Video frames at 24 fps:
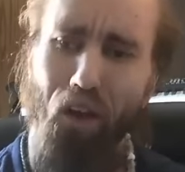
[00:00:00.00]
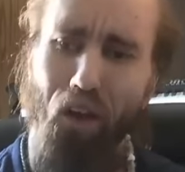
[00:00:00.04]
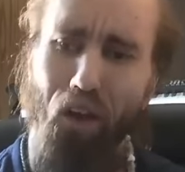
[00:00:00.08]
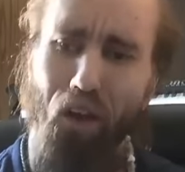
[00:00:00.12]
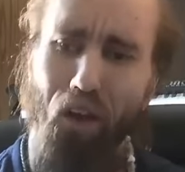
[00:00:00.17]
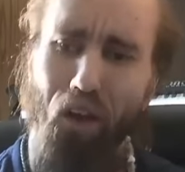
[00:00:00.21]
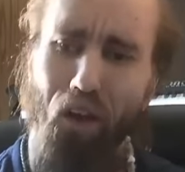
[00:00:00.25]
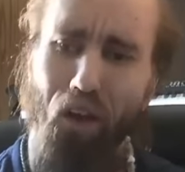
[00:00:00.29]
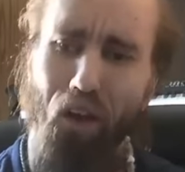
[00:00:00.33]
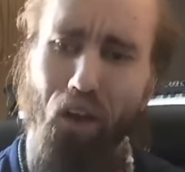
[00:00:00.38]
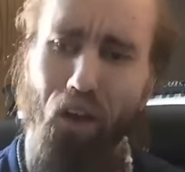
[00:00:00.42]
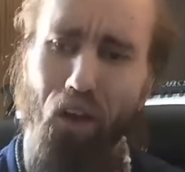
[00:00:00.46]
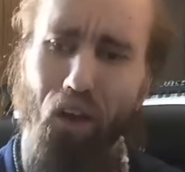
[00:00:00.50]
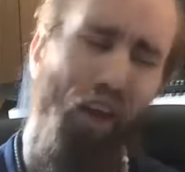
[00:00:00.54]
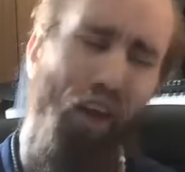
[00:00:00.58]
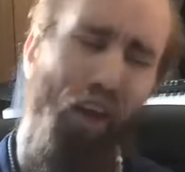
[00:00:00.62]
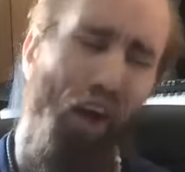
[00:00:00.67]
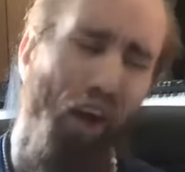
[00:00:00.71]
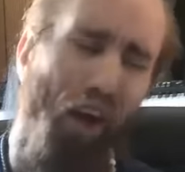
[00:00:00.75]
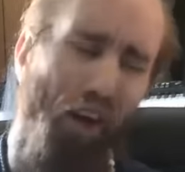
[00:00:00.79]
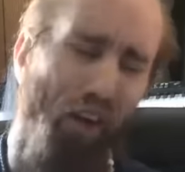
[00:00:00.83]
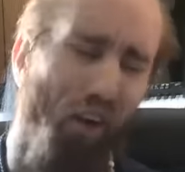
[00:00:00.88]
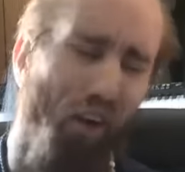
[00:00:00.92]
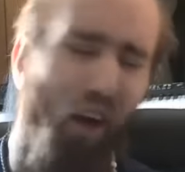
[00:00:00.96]
Y'all
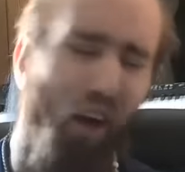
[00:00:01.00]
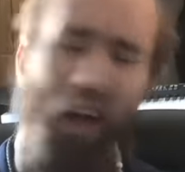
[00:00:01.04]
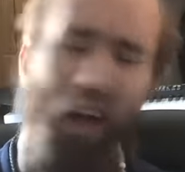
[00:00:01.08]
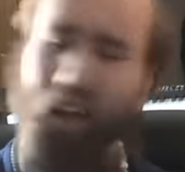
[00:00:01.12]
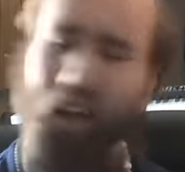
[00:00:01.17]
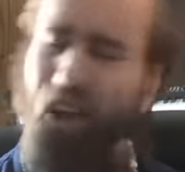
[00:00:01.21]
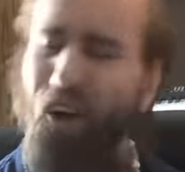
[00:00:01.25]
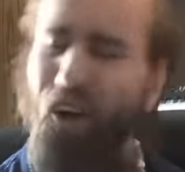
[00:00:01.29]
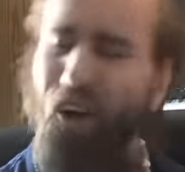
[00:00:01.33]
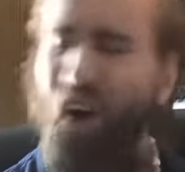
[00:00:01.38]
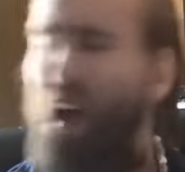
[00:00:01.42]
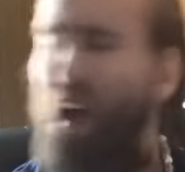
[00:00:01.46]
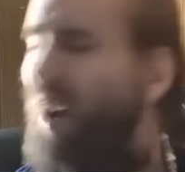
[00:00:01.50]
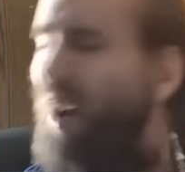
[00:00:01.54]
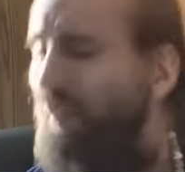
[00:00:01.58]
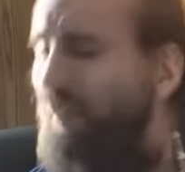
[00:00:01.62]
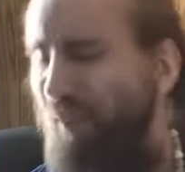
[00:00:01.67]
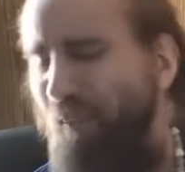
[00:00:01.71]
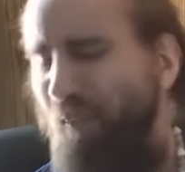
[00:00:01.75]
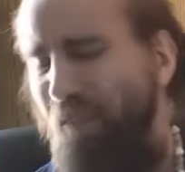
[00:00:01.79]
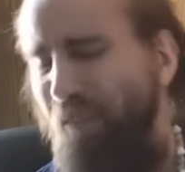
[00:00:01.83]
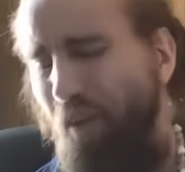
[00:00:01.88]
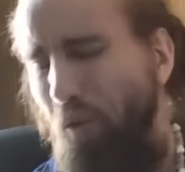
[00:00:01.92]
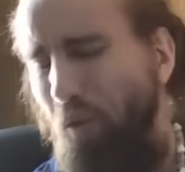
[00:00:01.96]
sit there and you like to
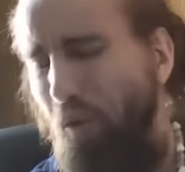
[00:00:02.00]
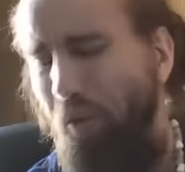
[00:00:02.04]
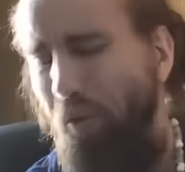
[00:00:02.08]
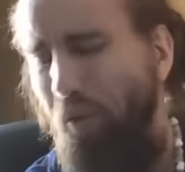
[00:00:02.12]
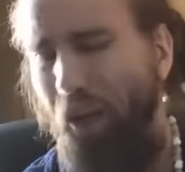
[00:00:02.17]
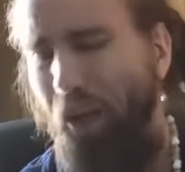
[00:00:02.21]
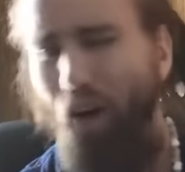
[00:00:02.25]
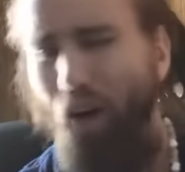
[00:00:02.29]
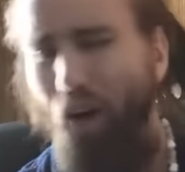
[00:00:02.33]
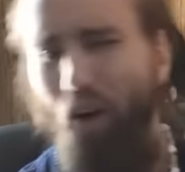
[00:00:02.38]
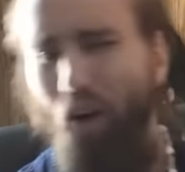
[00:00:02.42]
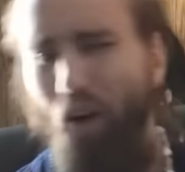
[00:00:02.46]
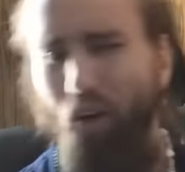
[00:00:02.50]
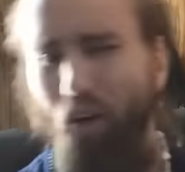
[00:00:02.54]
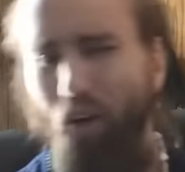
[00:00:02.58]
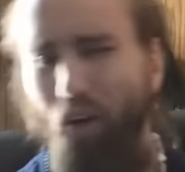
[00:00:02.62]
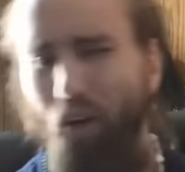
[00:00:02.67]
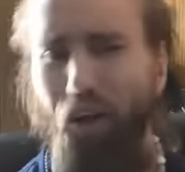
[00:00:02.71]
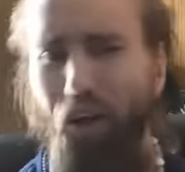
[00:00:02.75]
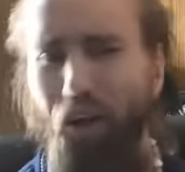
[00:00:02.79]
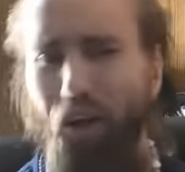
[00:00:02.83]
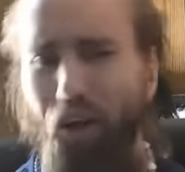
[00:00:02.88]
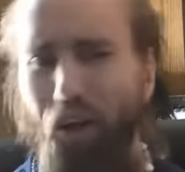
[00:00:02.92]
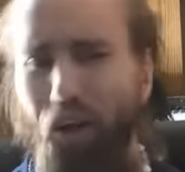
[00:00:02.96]
laugh at people that look
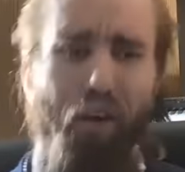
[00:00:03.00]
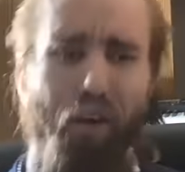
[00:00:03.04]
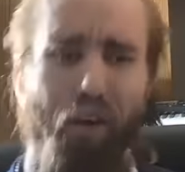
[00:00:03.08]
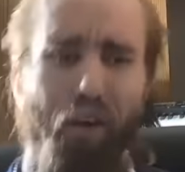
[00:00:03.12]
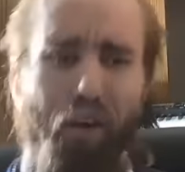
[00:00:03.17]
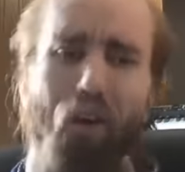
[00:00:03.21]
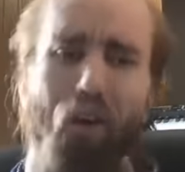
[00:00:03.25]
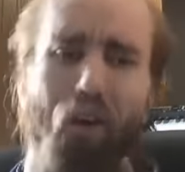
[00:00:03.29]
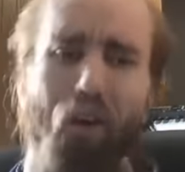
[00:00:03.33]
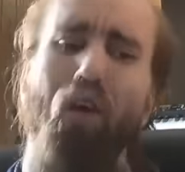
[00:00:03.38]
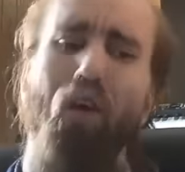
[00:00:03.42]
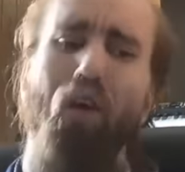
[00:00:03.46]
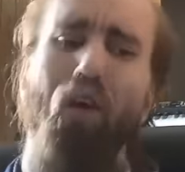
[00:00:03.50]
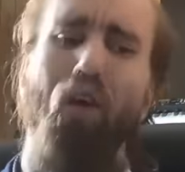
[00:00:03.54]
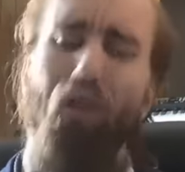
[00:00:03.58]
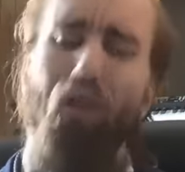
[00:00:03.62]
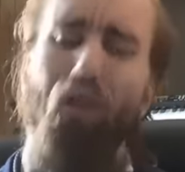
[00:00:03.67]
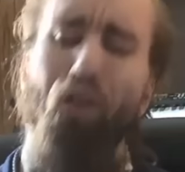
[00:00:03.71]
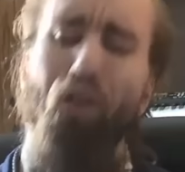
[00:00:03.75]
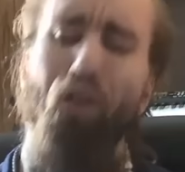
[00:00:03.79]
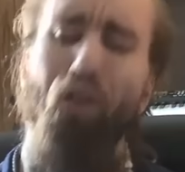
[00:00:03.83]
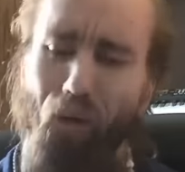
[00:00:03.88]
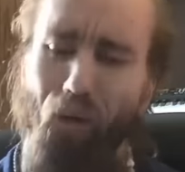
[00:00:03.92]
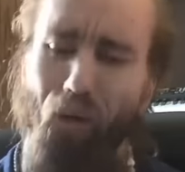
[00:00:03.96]
different.
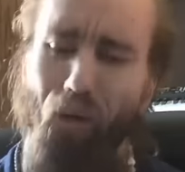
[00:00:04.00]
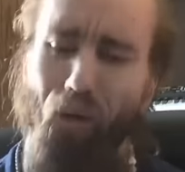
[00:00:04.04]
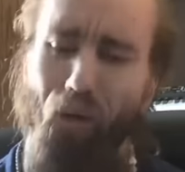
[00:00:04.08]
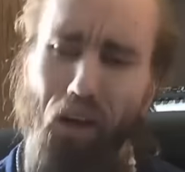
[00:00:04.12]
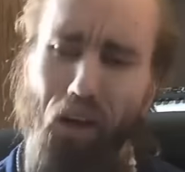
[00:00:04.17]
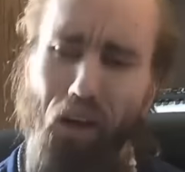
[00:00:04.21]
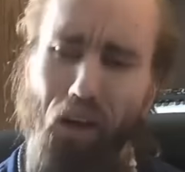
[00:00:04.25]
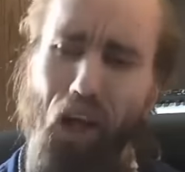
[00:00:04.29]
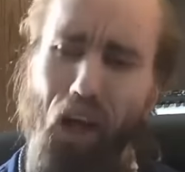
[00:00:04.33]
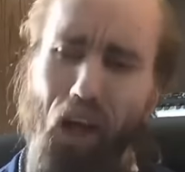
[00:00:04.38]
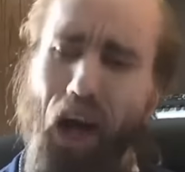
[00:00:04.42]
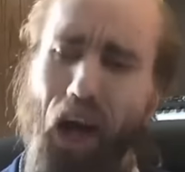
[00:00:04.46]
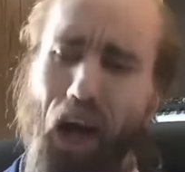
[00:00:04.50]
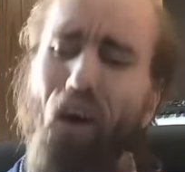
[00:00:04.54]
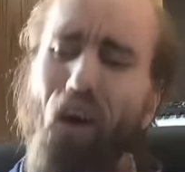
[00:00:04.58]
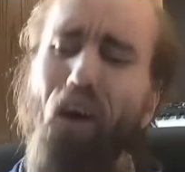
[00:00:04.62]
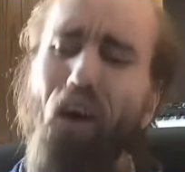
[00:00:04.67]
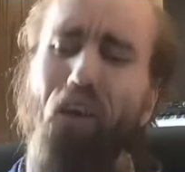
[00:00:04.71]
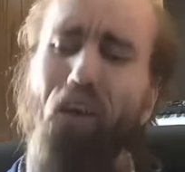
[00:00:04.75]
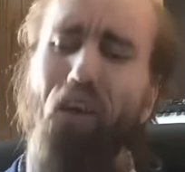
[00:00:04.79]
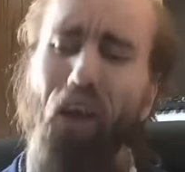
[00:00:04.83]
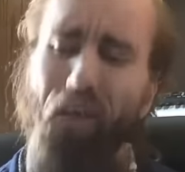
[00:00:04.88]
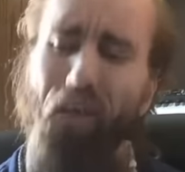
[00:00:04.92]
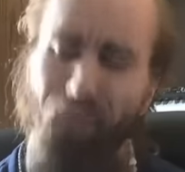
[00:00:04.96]
So what? I
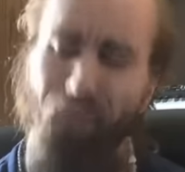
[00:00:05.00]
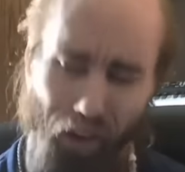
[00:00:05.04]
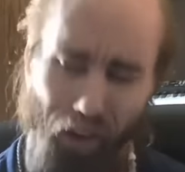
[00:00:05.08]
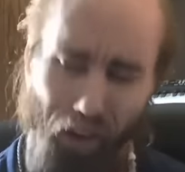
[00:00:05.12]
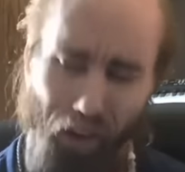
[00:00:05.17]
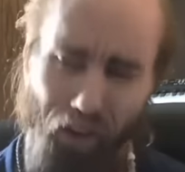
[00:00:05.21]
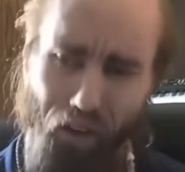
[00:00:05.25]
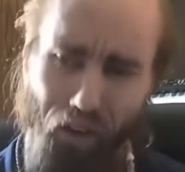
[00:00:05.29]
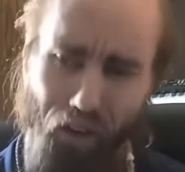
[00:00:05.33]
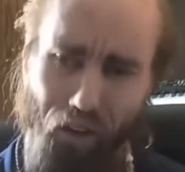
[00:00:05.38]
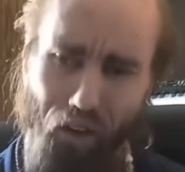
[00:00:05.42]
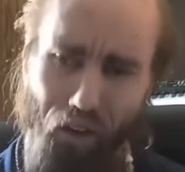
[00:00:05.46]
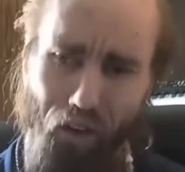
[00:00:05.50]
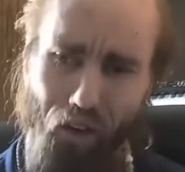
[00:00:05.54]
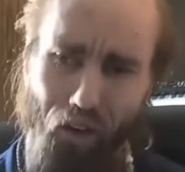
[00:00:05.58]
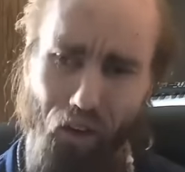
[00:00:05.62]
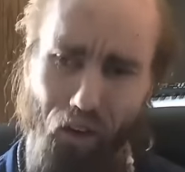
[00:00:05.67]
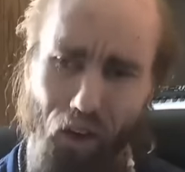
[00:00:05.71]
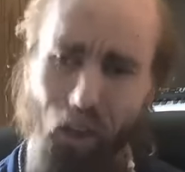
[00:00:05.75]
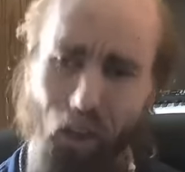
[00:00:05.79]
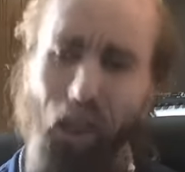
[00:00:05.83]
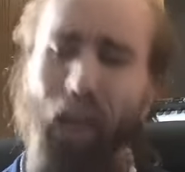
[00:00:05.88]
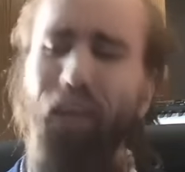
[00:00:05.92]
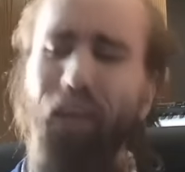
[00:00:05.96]
look different.
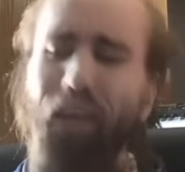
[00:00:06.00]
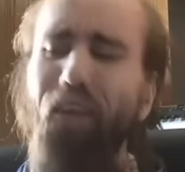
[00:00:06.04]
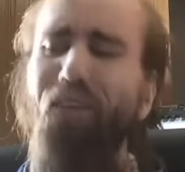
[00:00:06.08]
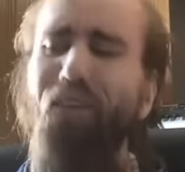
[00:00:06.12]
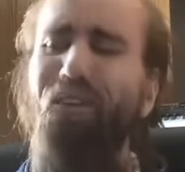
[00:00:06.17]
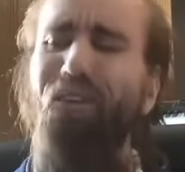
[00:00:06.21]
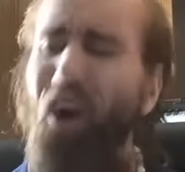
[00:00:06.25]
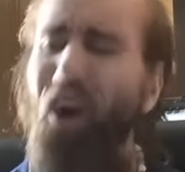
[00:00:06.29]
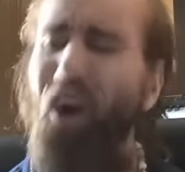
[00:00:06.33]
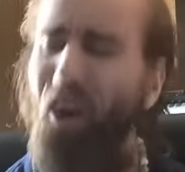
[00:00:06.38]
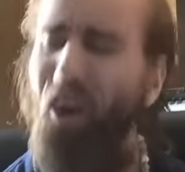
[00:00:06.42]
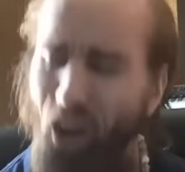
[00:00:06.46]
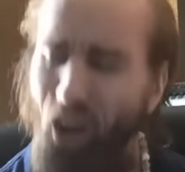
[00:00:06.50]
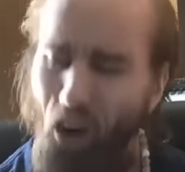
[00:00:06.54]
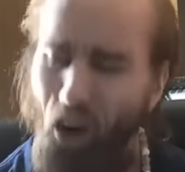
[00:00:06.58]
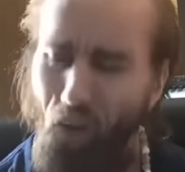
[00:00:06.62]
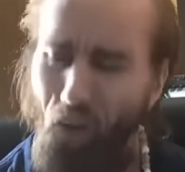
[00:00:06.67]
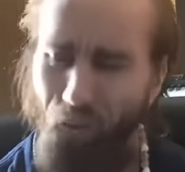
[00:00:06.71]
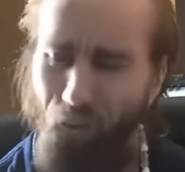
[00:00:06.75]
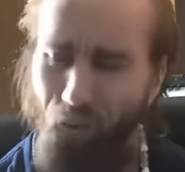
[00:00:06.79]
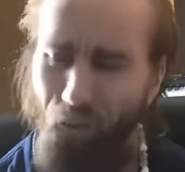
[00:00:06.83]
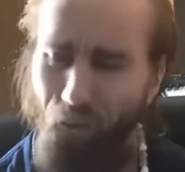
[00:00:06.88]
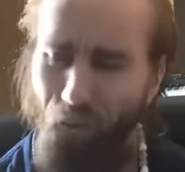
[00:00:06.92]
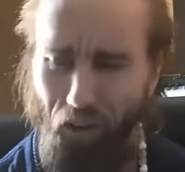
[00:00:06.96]
Get the fuck
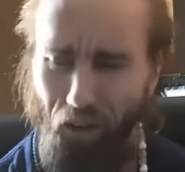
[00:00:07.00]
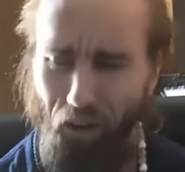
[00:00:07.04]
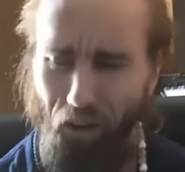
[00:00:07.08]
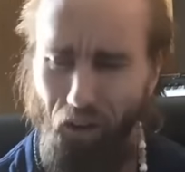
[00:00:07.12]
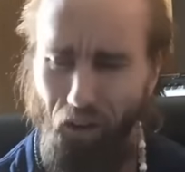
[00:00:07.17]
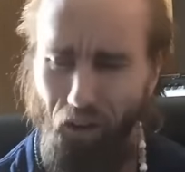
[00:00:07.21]
over it.